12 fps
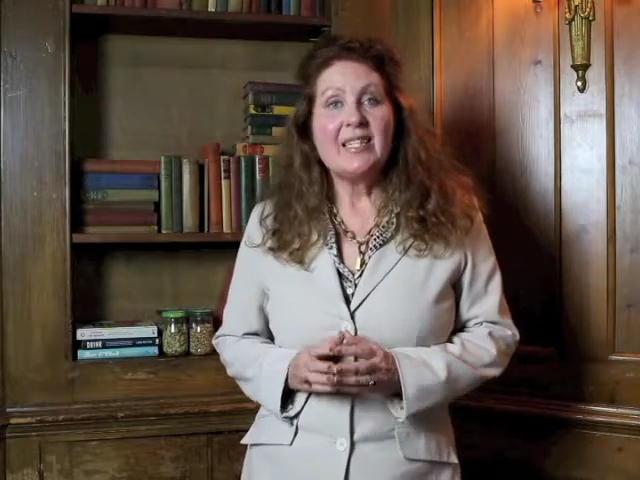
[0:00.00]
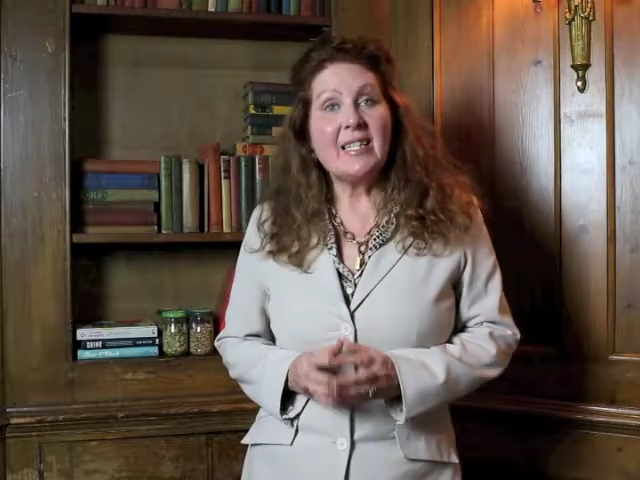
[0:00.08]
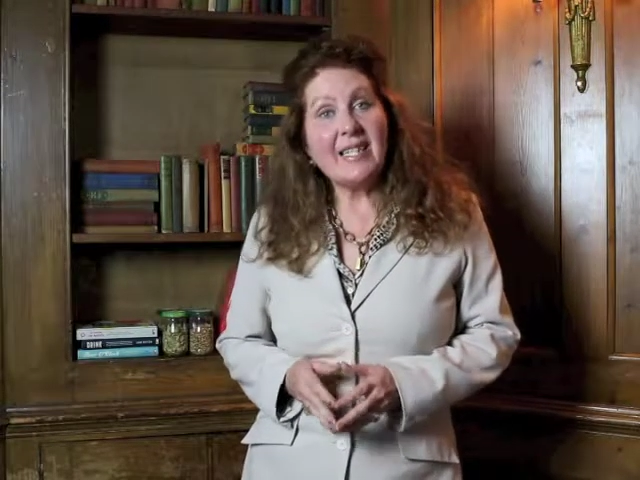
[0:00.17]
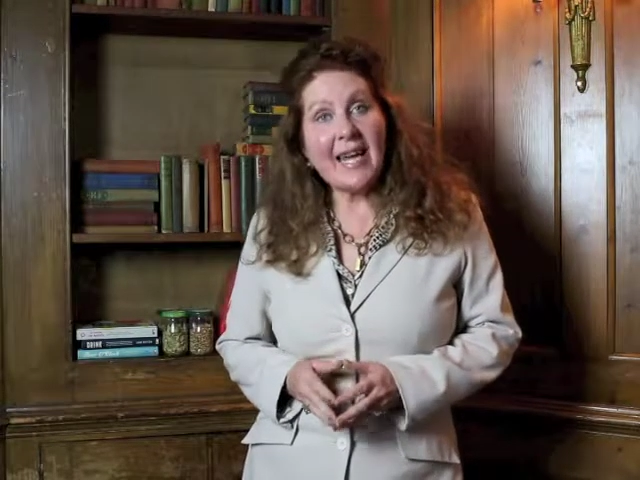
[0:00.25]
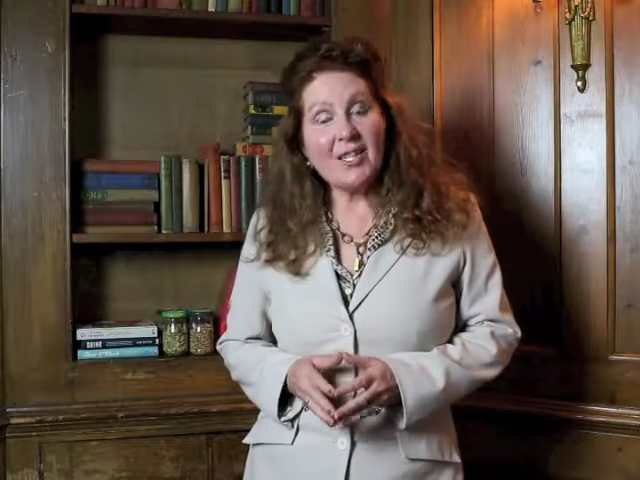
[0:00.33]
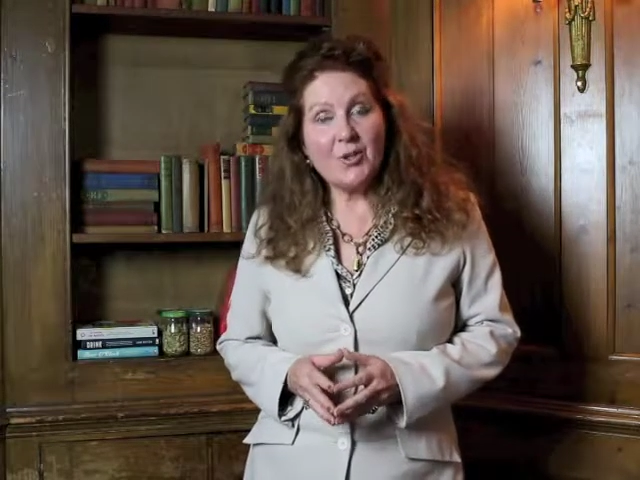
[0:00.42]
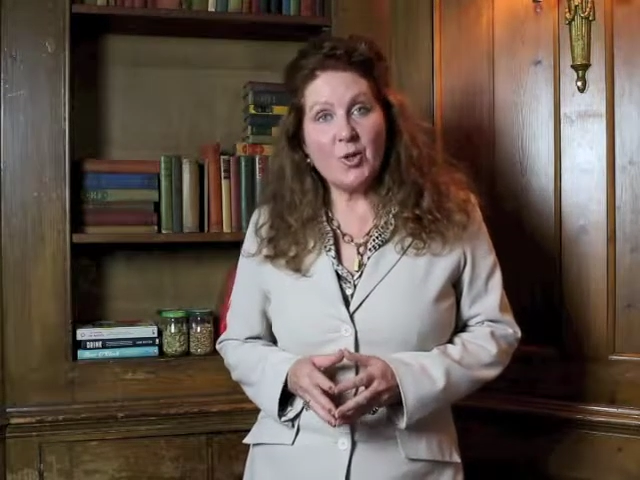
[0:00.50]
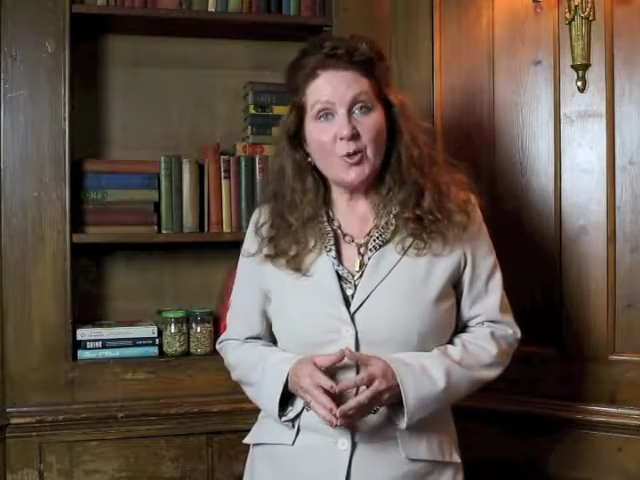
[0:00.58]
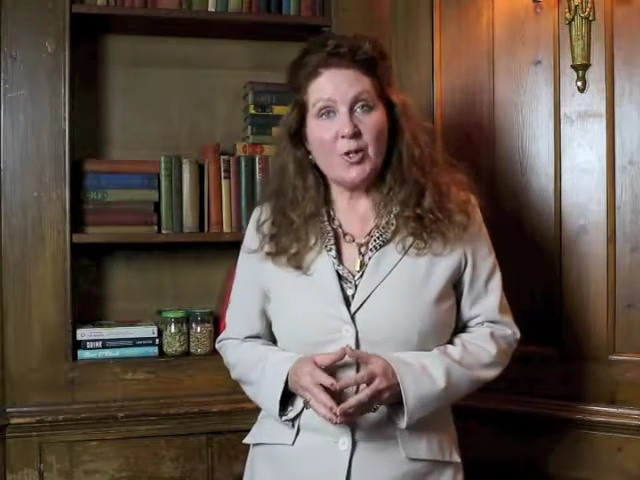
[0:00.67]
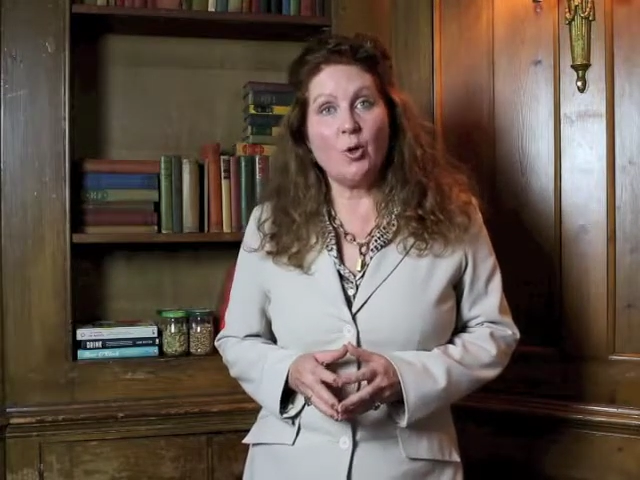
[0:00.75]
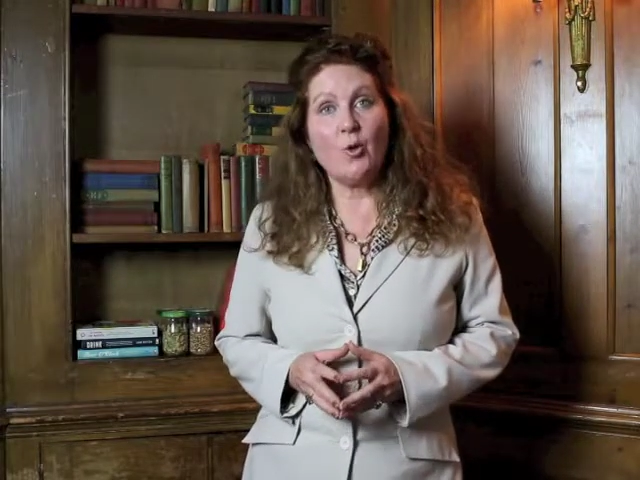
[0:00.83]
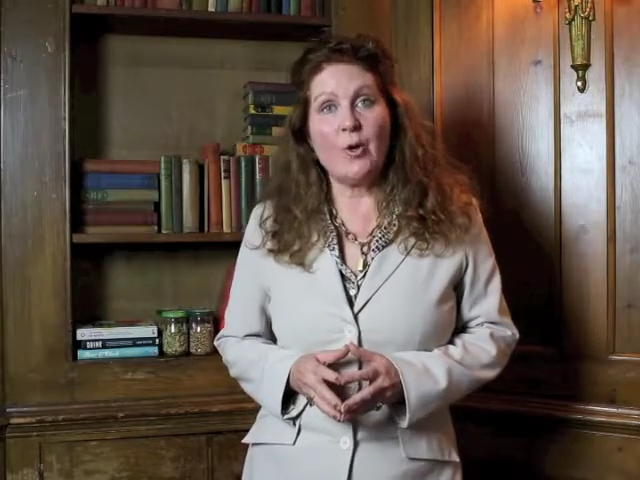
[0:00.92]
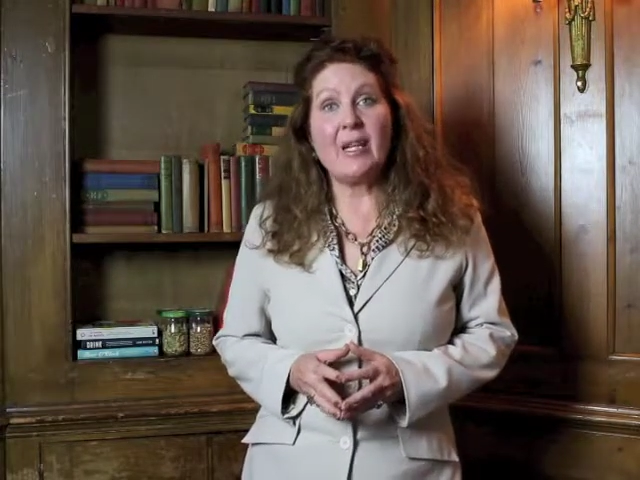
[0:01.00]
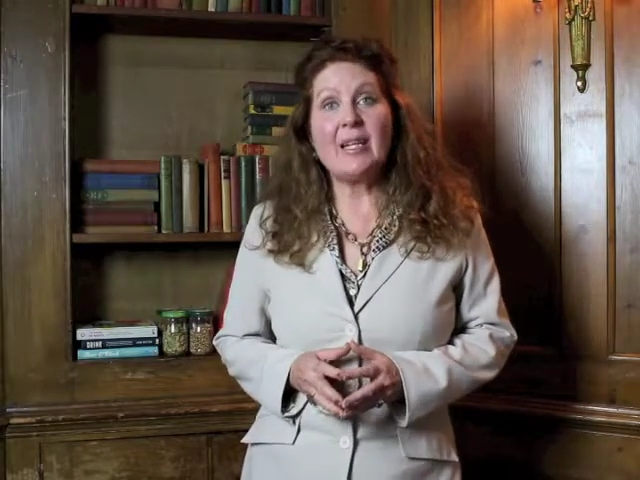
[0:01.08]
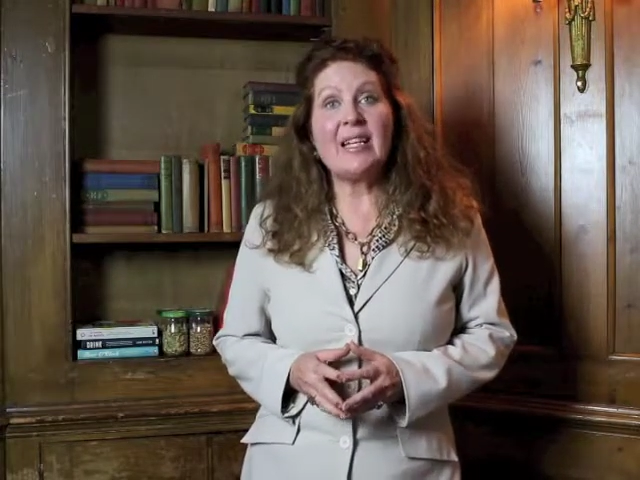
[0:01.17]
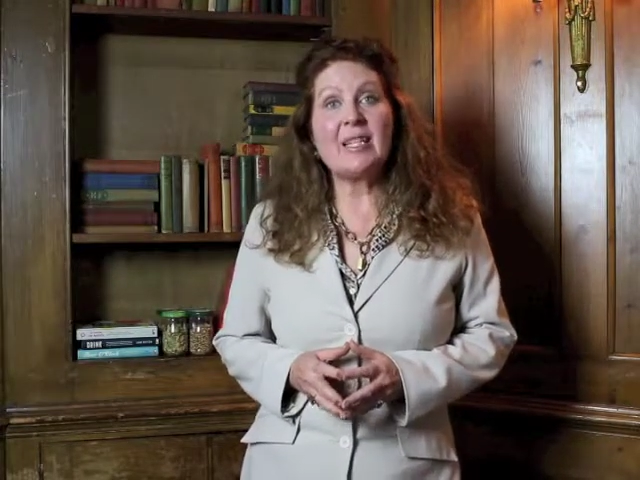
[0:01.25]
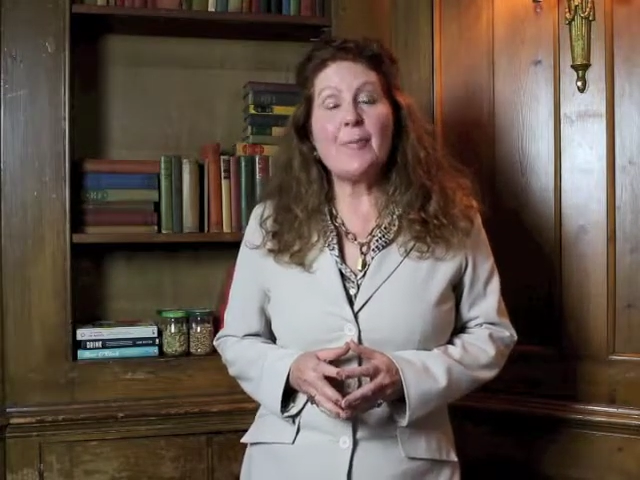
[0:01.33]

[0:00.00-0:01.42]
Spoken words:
Today's tutorial is